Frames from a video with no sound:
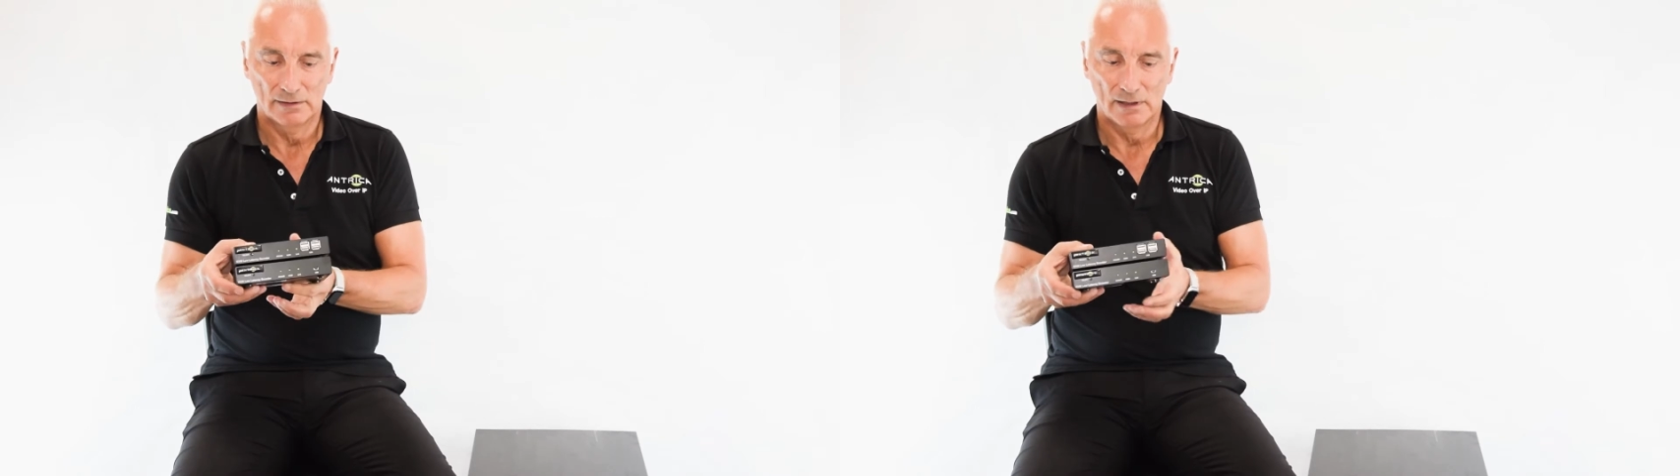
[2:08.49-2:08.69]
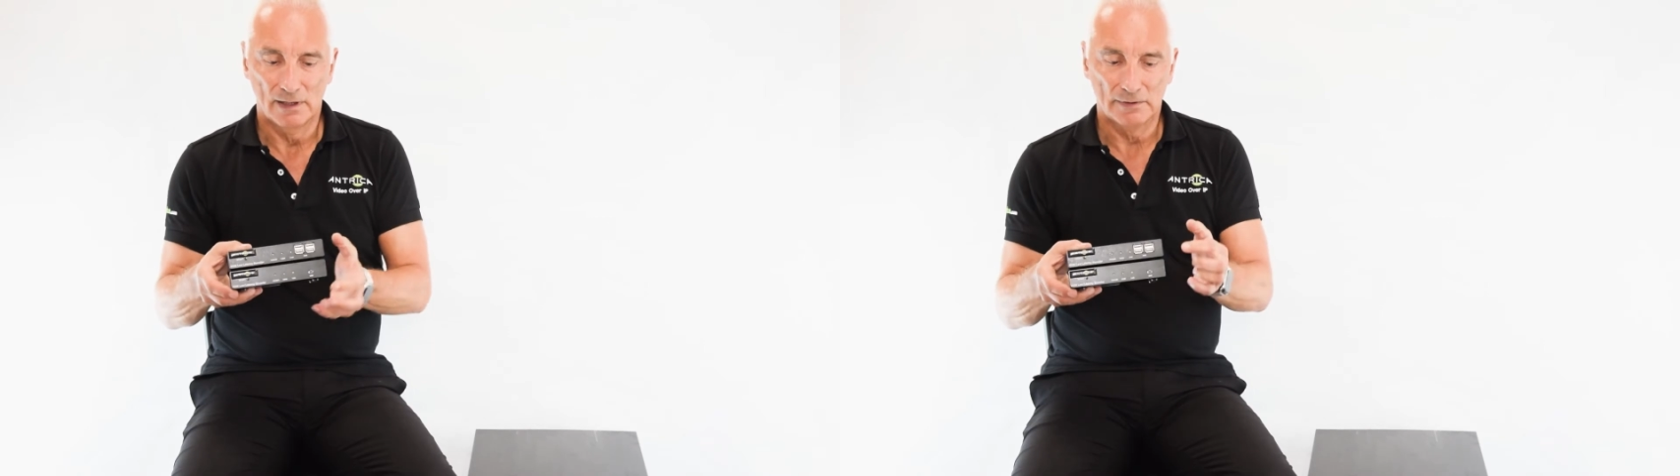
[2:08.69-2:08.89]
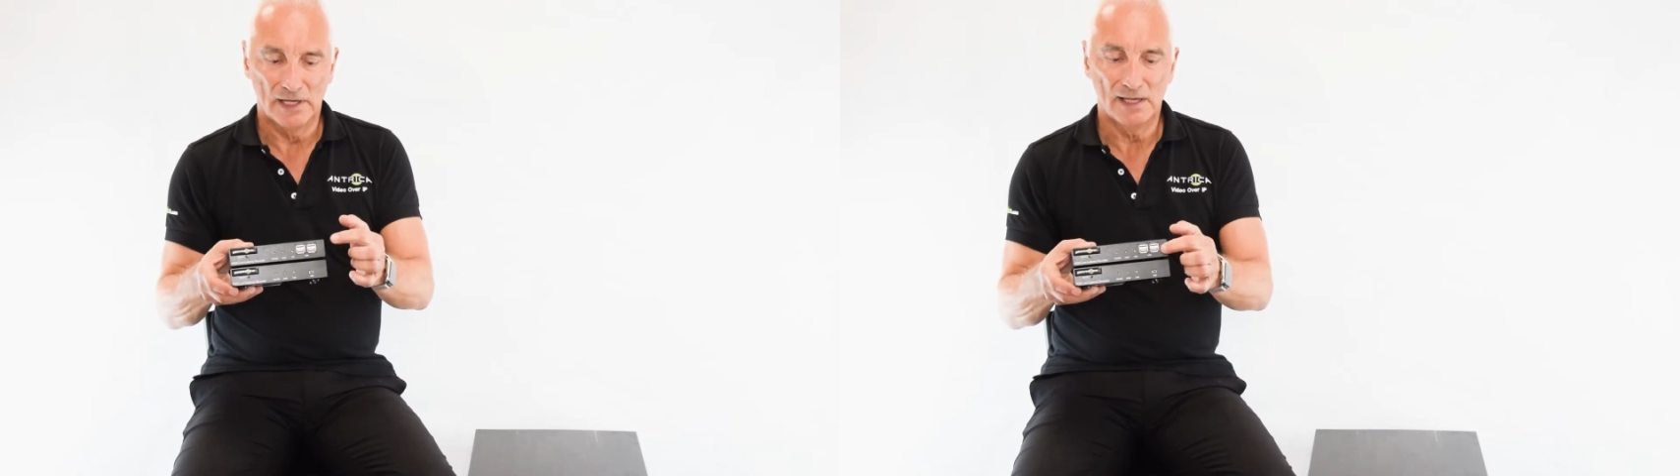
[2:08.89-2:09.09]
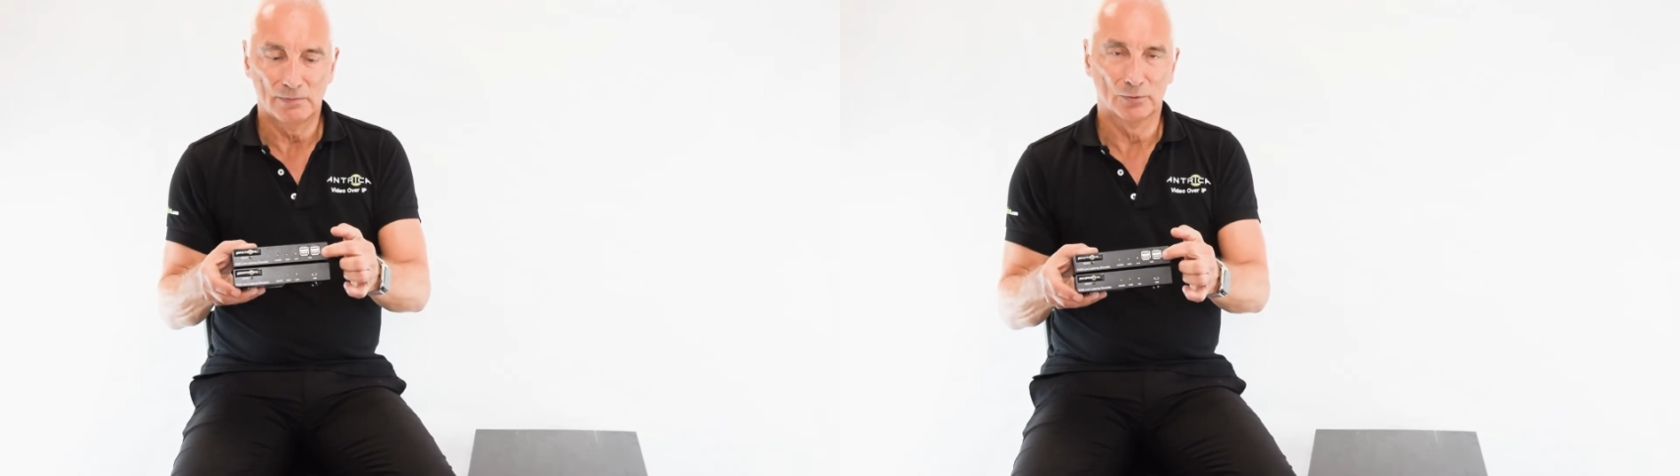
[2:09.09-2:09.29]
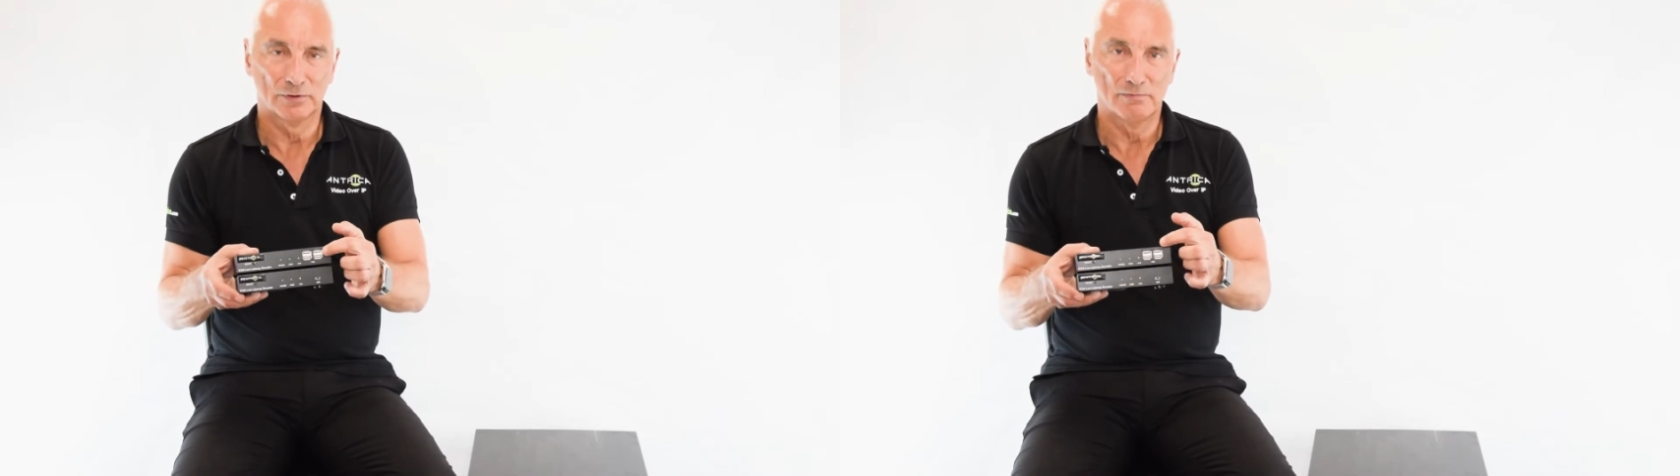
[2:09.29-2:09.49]
a
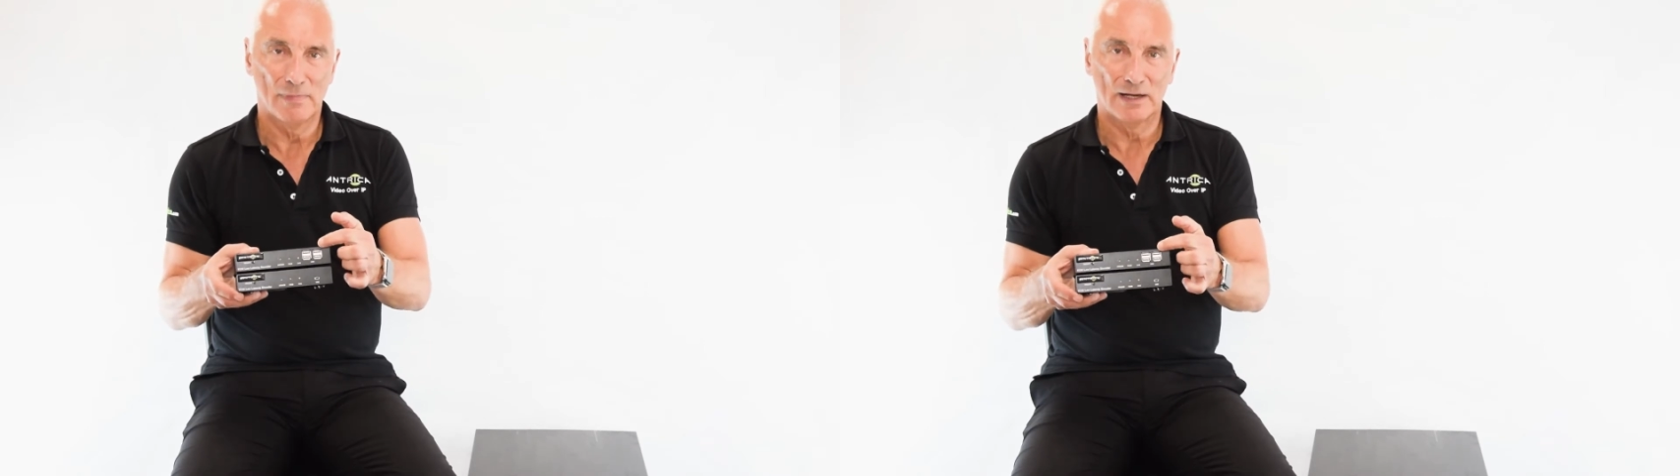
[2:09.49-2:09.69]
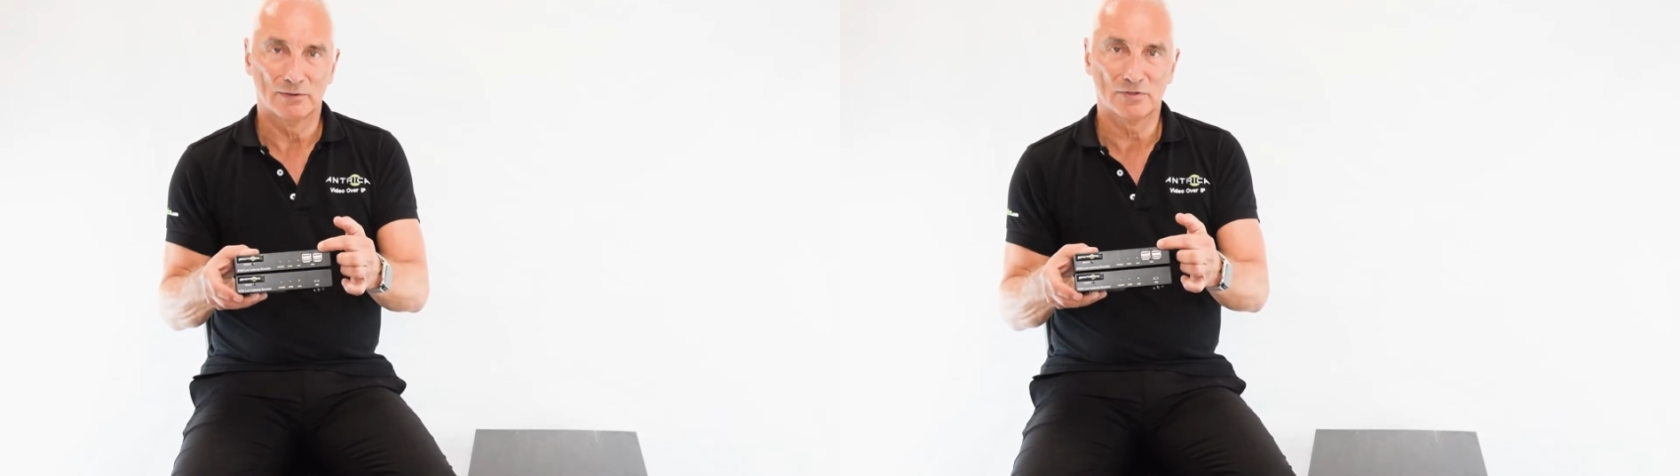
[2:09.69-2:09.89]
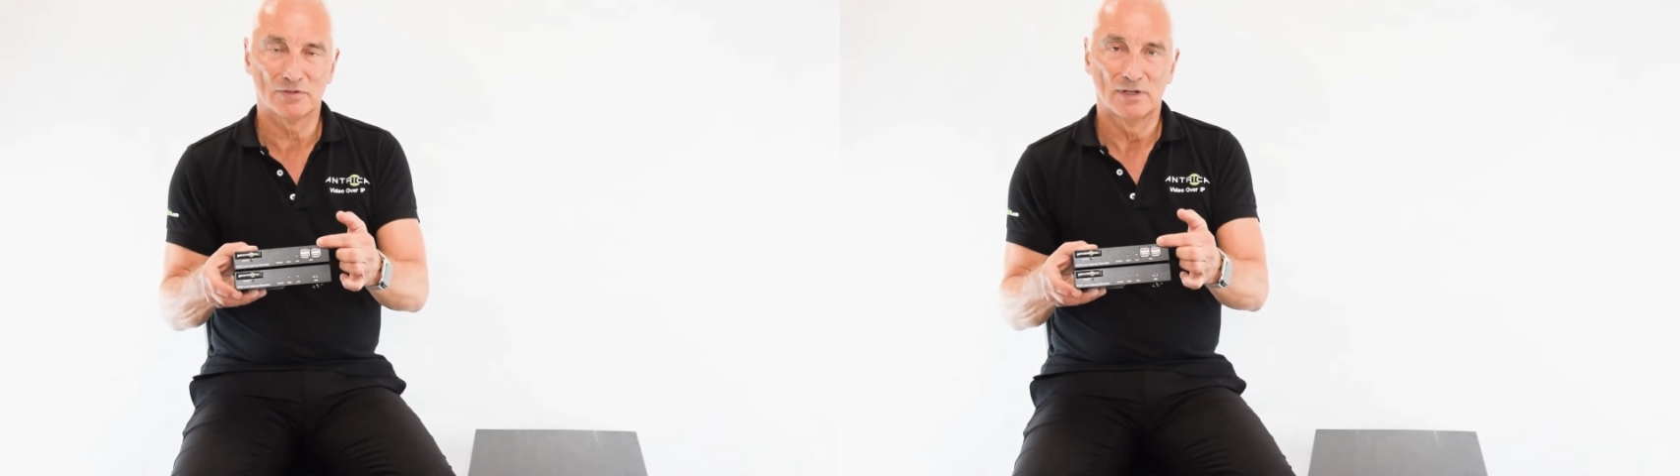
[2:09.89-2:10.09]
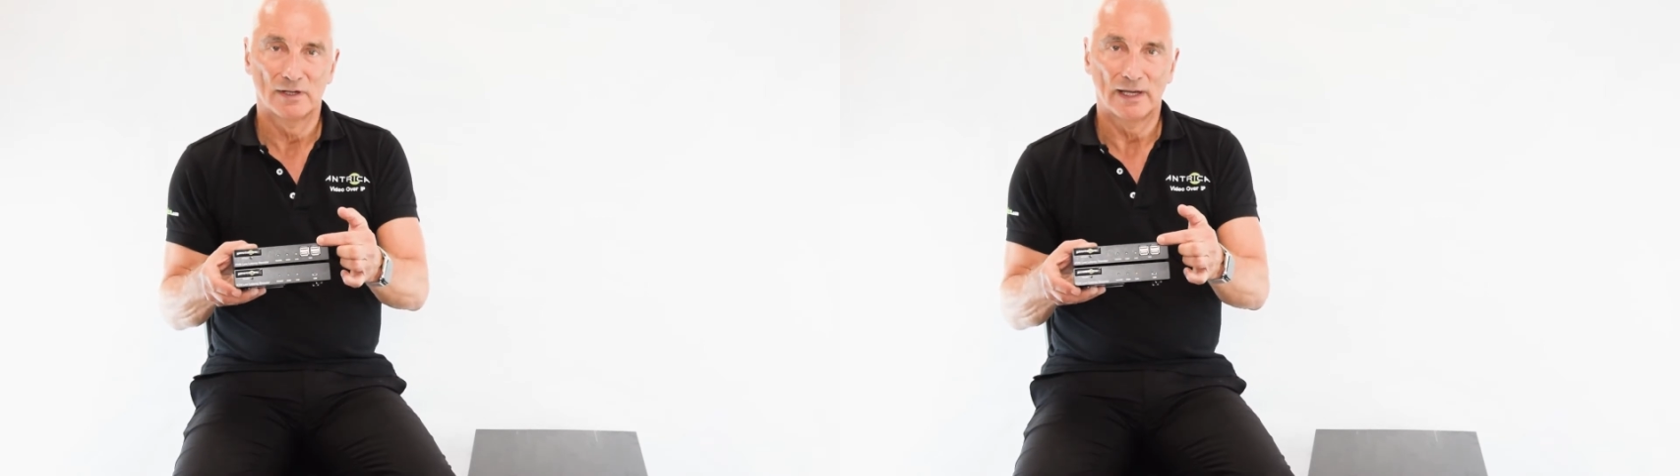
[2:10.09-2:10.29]
keyboard and mouse